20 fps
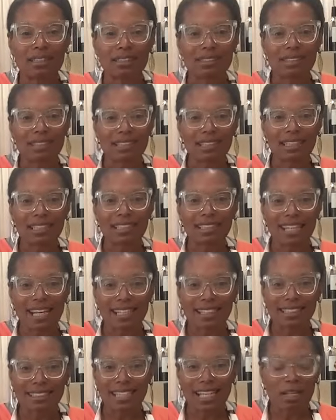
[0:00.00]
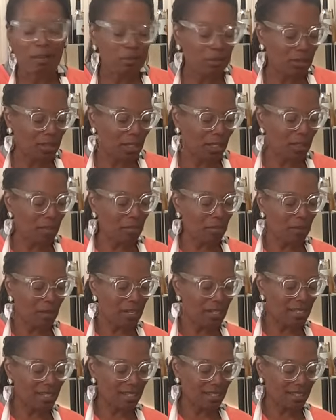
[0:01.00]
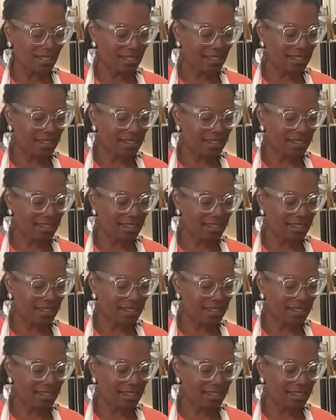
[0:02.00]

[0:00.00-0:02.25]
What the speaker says: to get that same celebration.